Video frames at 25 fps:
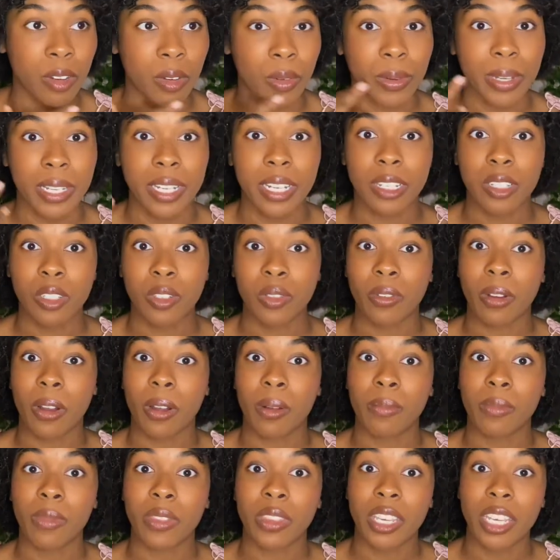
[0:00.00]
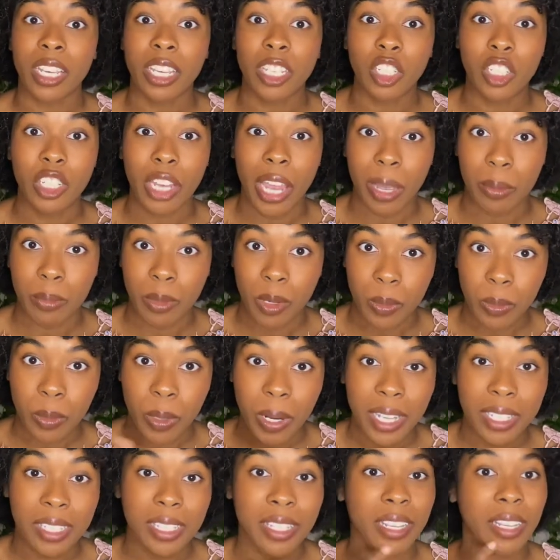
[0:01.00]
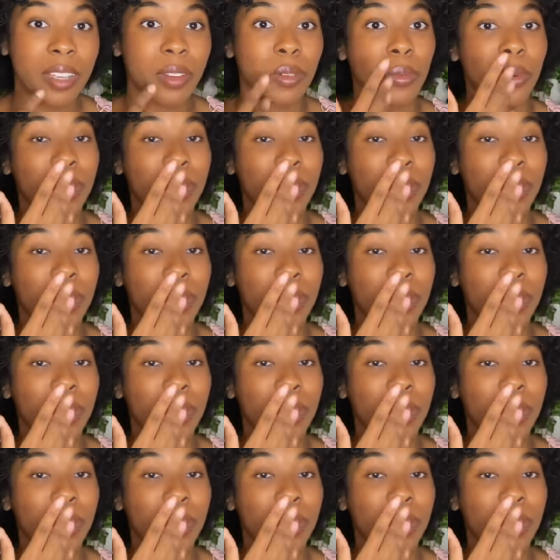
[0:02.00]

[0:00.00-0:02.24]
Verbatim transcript: greetings from the chapter president.